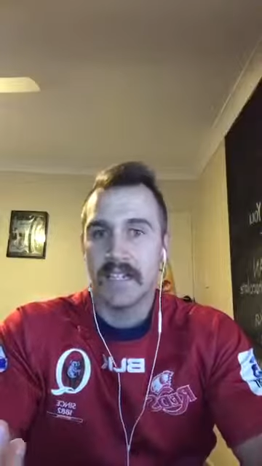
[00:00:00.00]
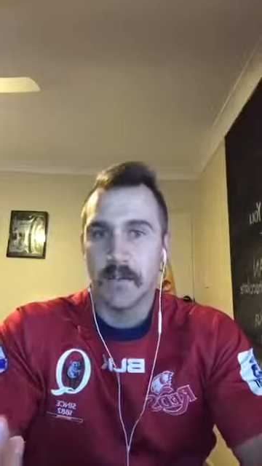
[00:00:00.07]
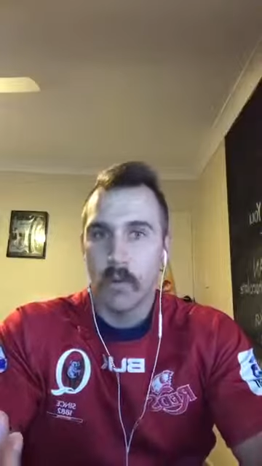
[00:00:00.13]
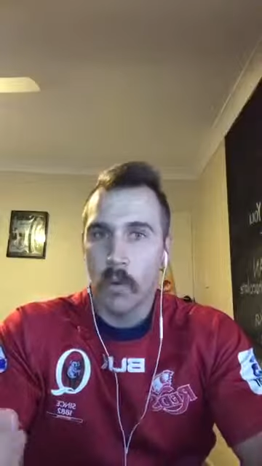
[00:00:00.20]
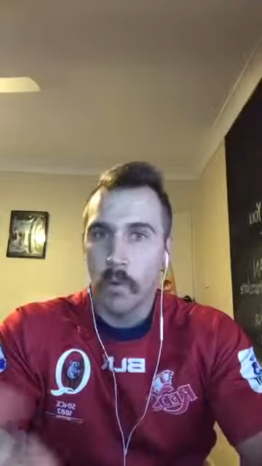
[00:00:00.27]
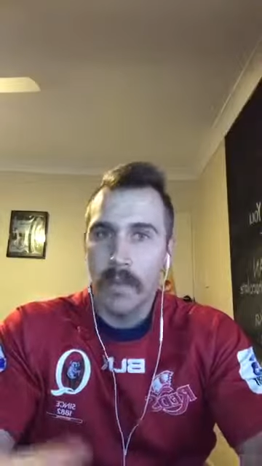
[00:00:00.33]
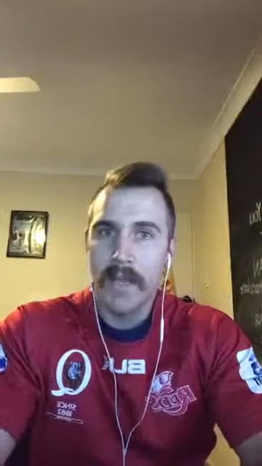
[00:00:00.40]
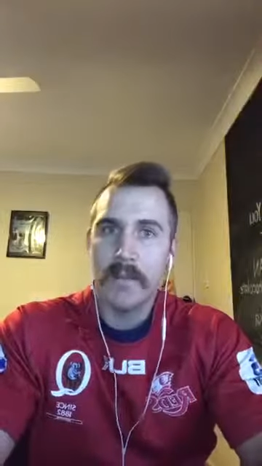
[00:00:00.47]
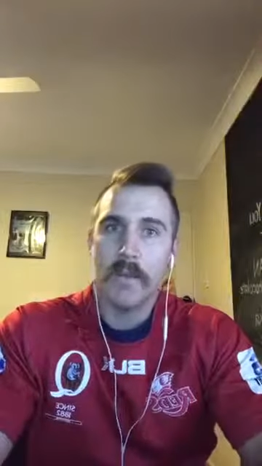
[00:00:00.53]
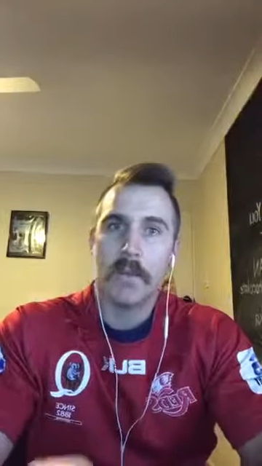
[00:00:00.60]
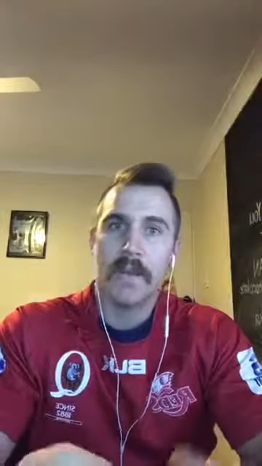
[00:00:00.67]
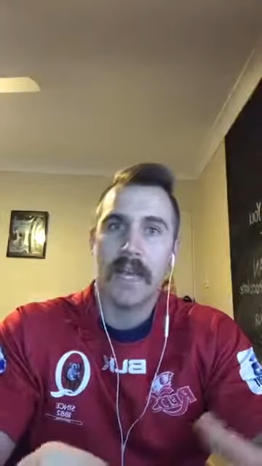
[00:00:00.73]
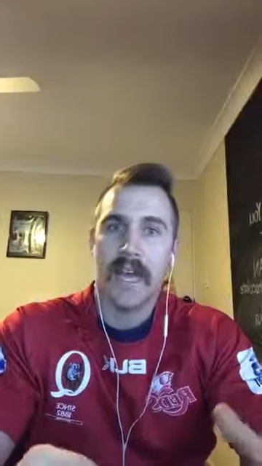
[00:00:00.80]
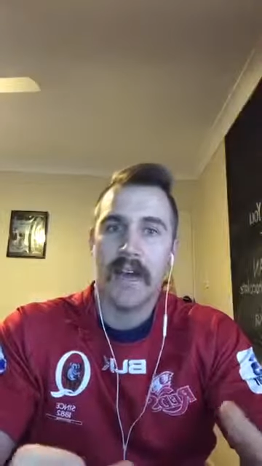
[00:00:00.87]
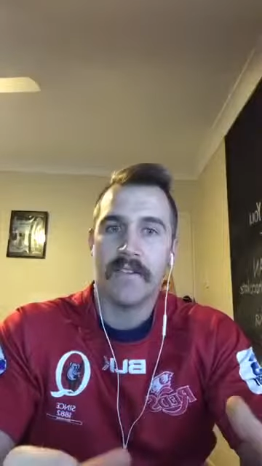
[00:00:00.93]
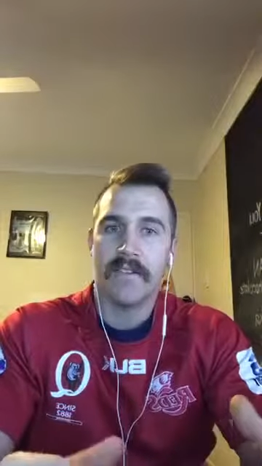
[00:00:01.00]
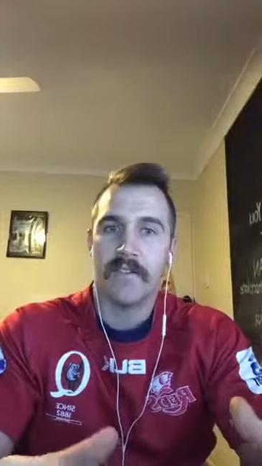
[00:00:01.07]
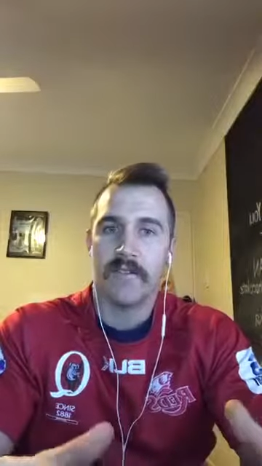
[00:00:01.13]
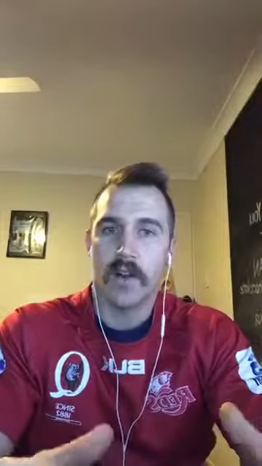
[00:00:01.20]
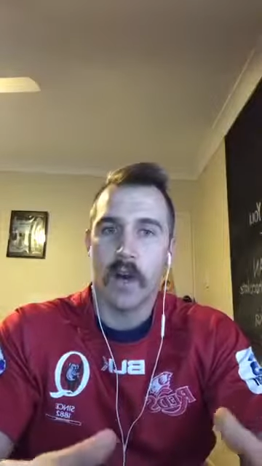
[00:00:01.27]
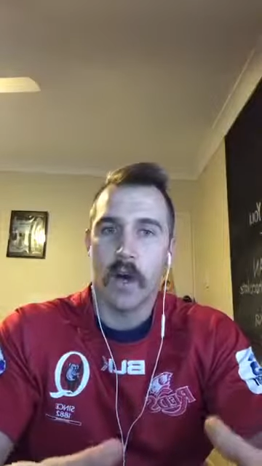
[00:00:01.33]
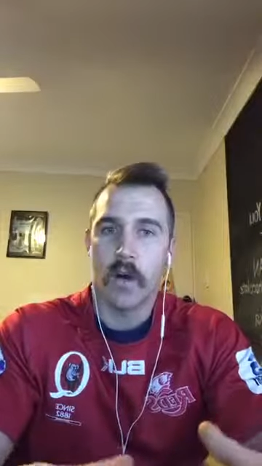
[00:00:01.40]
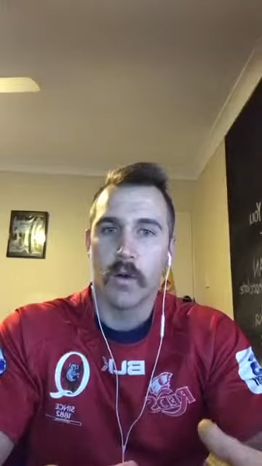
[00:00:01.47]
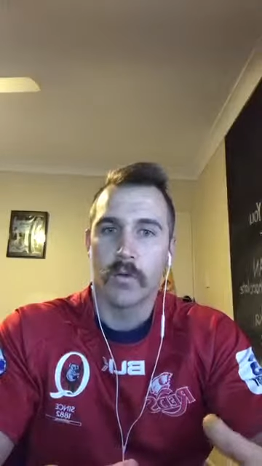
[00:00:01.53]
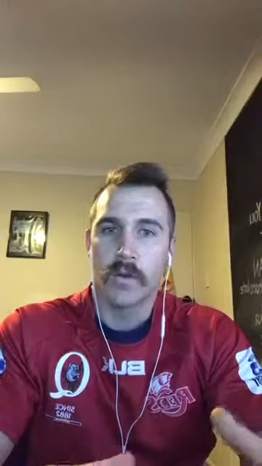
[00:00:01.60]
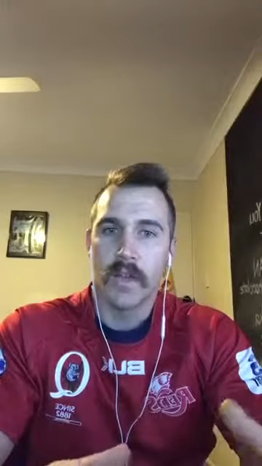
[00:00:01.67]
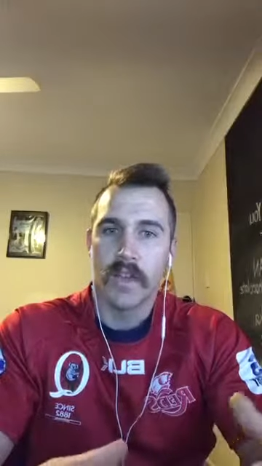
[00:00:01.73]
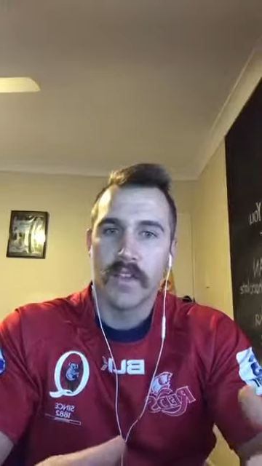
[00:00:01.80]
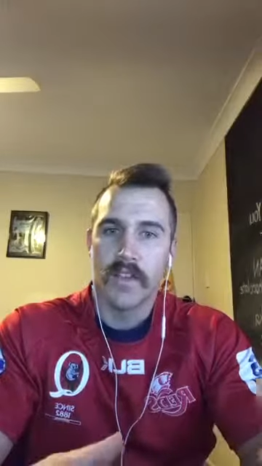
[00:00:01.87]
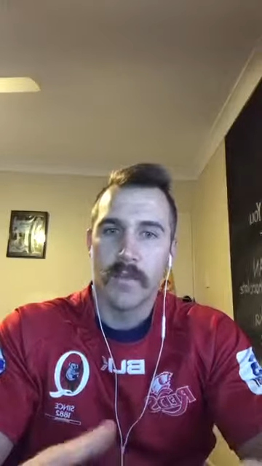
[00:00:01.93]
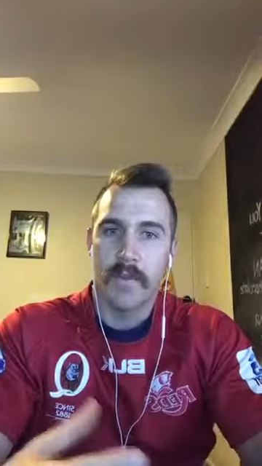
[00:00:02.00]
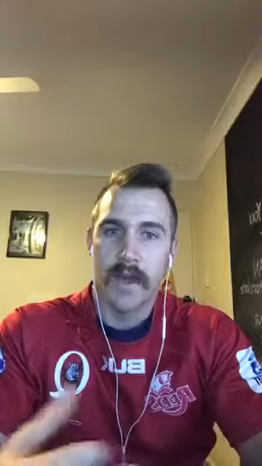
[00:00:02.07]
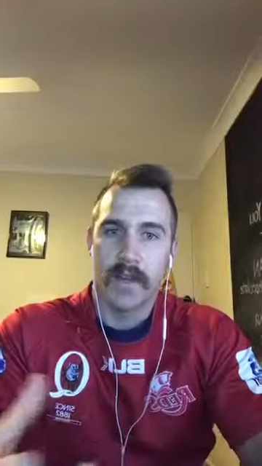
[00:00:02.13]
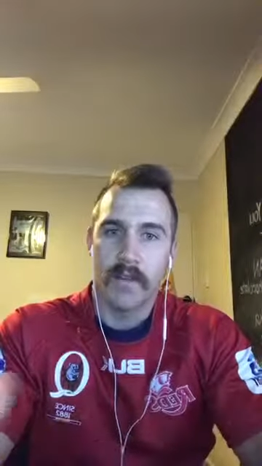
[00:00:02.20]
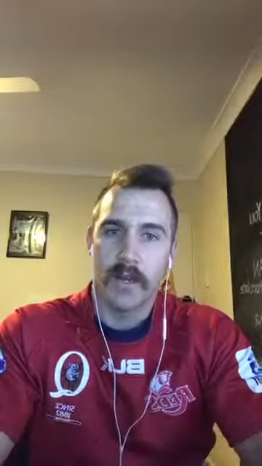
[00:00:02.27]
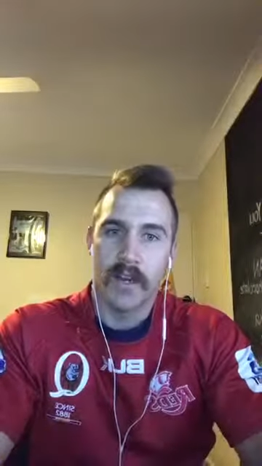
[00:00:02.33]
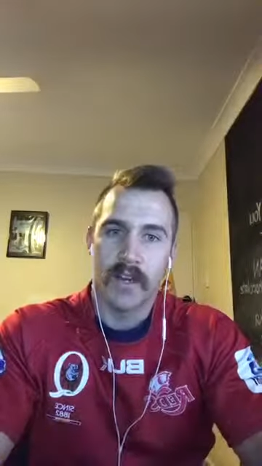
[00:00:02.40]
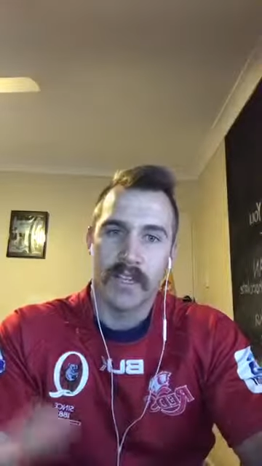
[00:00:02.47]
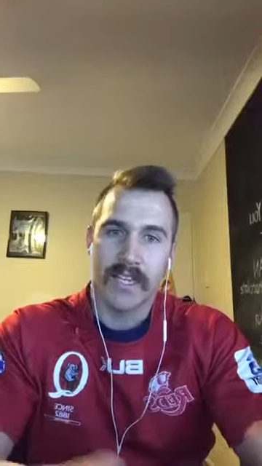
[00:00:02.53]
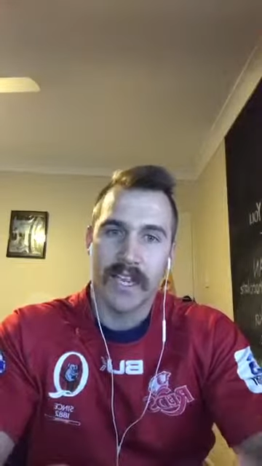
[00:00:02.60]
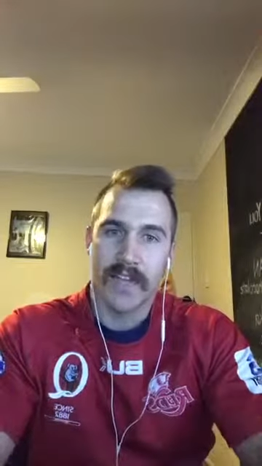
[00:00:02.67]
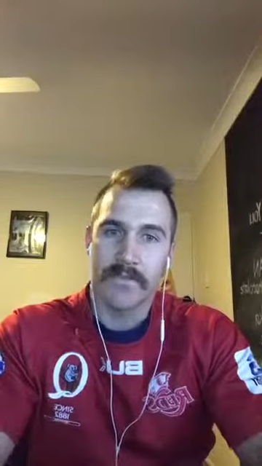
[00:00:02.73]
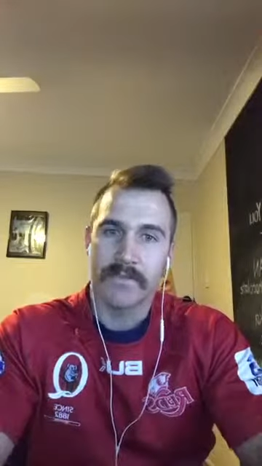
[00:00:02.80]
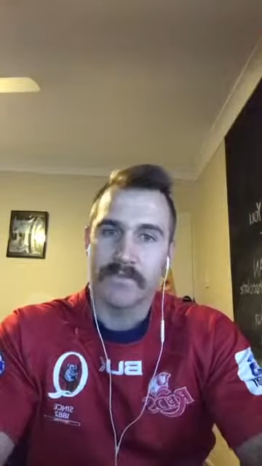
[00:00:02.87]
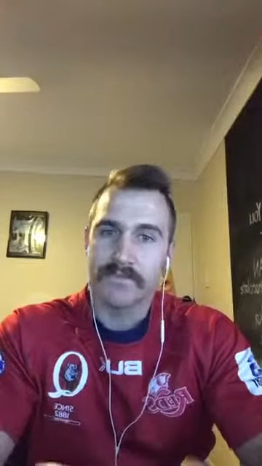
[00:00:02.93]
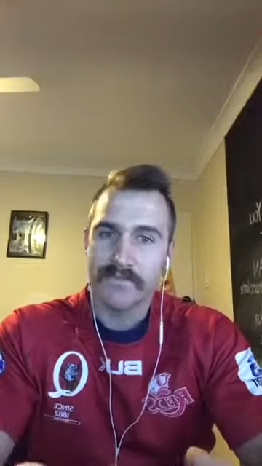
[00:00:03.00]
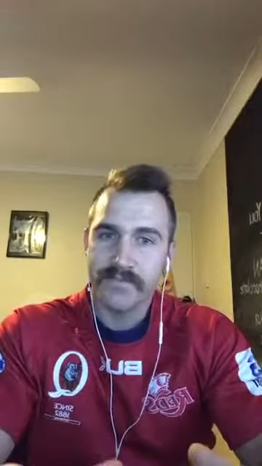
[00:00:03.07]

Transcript: The more people we have involved, the better we're going to get.